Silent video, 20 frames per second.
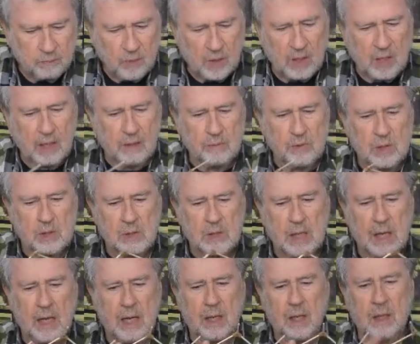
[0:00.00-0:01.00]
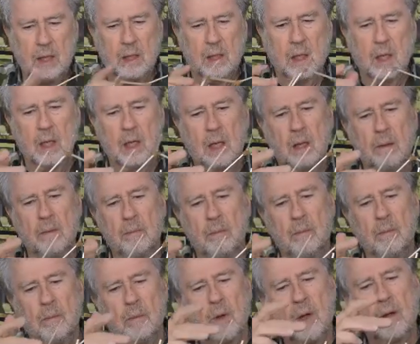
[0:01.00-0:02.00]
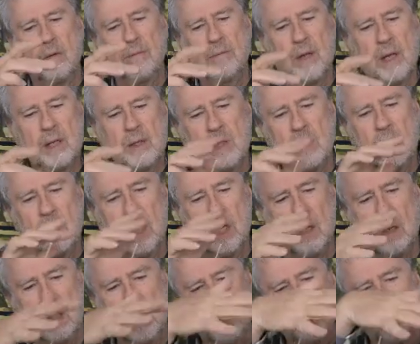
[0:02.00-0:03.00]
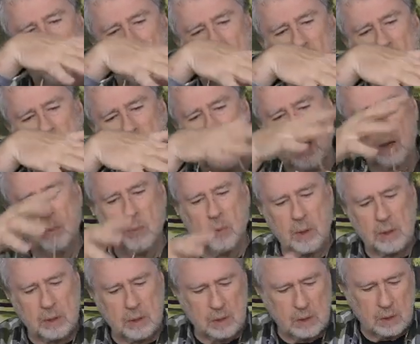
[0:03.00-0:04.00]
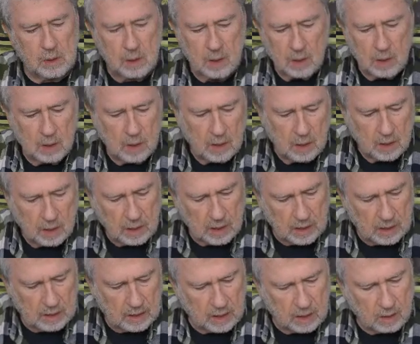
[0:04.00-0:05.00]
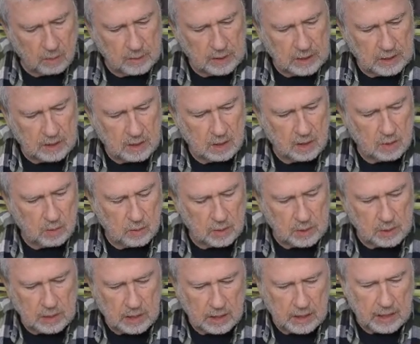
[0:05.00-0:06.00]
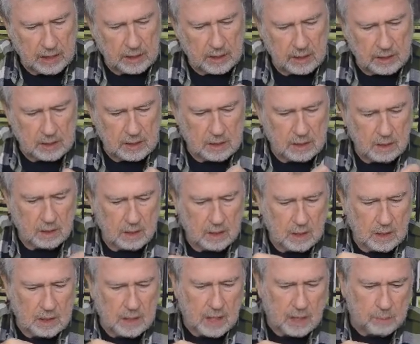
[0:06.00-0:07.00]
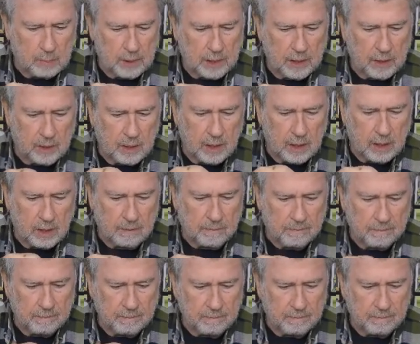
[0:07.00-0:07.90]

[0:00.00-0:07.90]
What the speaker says: And I've just added a face in here, each one of the top ones, and then all we need to do is connect the top layer here.